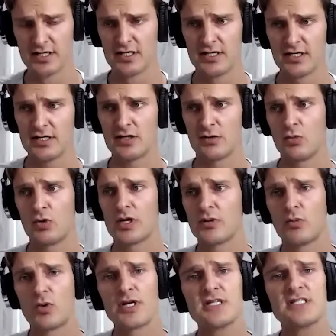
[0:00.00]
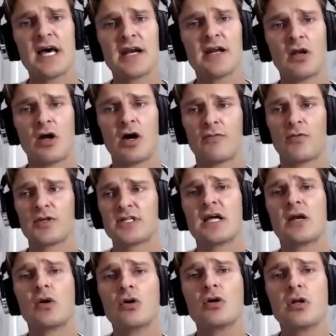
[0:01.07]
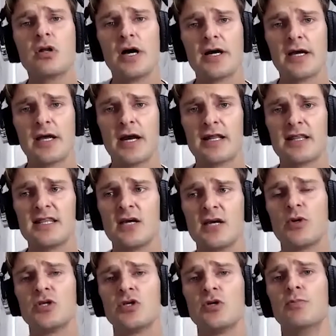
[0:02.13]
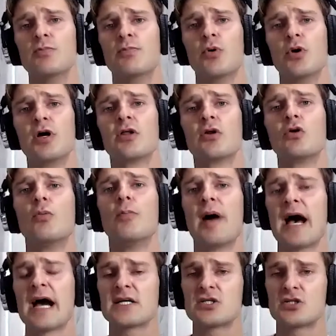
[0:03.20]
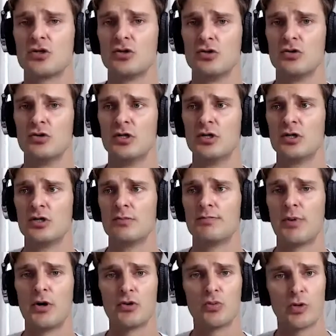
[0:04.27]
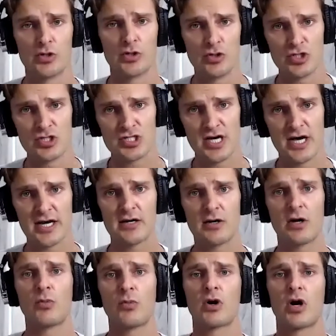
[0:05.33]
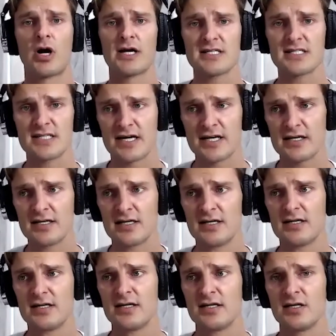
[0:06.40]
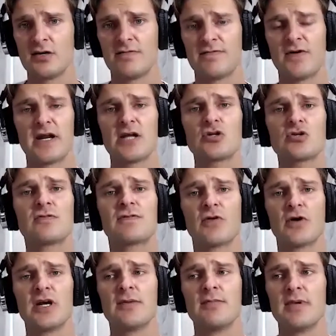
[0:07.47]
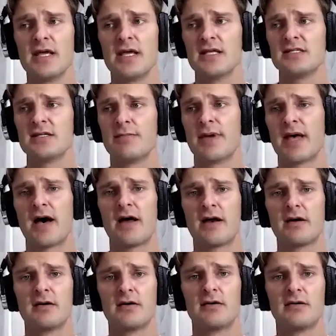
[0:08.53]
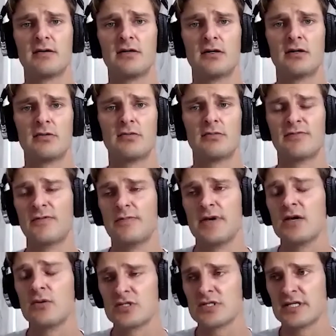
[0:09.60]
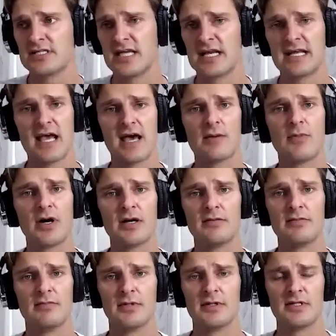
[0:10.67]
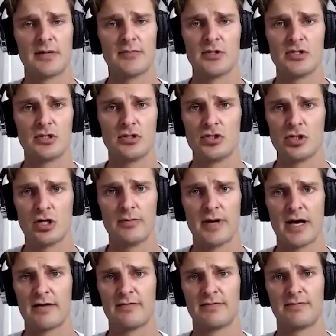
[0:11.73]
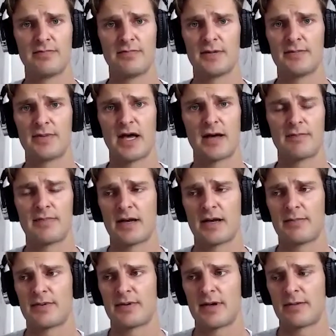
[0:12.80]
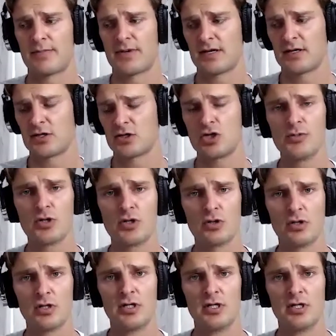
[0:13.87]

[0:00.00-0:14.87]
what is that in life? What does that look like? And I think when you boil it all back to both where you started and where I started, financial freedom is about, for me, it was at least getting out of my W-2 job, out of being in a cubicle,